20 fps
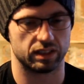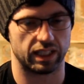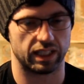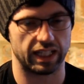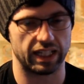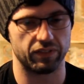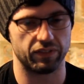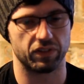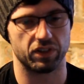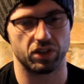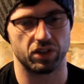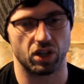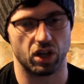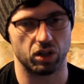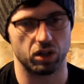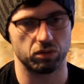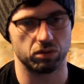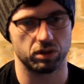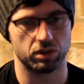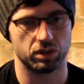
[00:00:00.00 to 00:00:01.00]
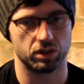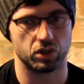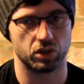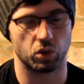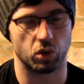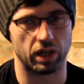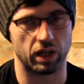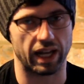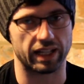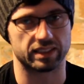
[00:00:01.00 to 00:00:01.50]
even though
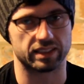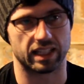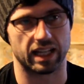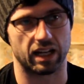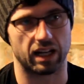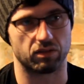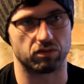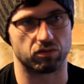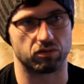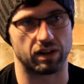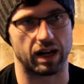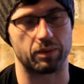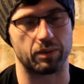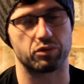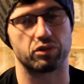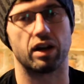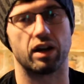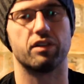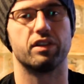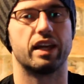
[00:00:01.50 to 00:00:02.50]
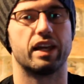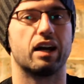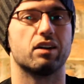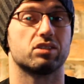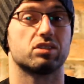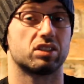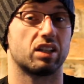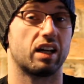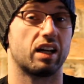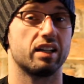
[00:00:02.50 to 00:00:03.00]
your legs kind of wrapped around the
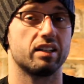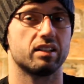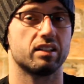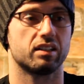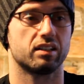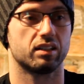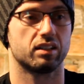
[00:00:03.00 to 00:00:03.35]
outside,